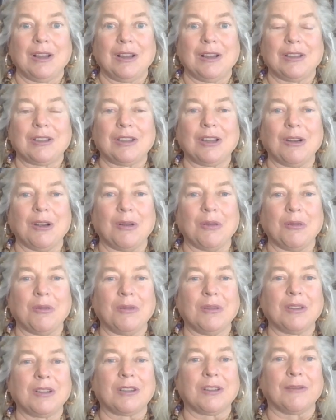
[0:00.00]
So,
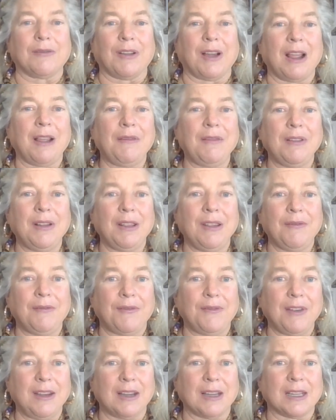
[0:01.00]
survival of the
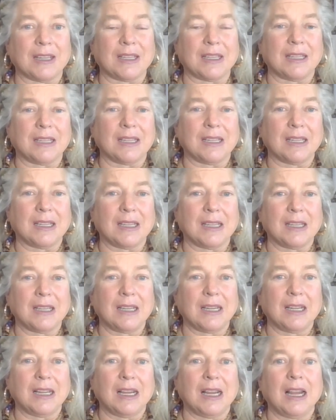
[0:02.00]
fittest
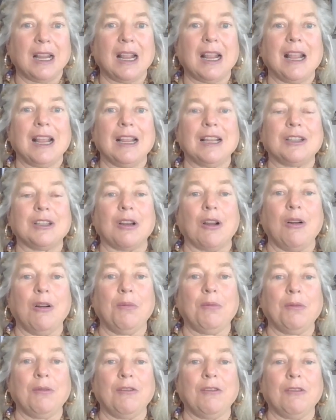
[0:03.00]
is
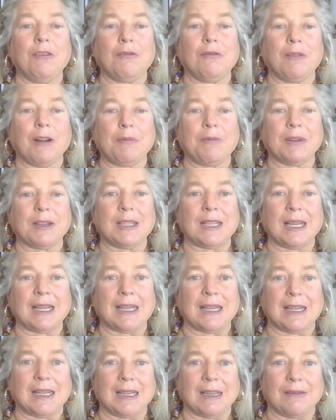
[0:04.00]

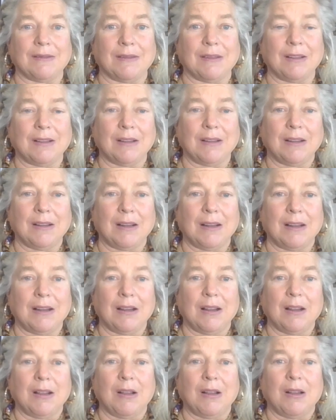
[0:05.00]
over-representative
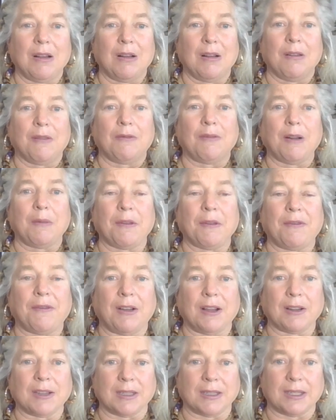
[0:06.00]
from a
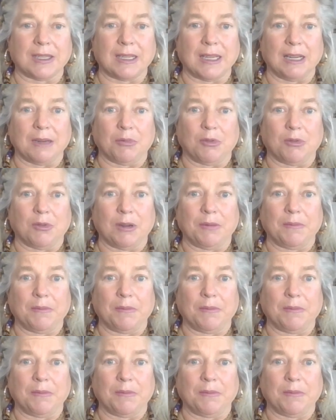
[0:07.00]
fossil standpoint.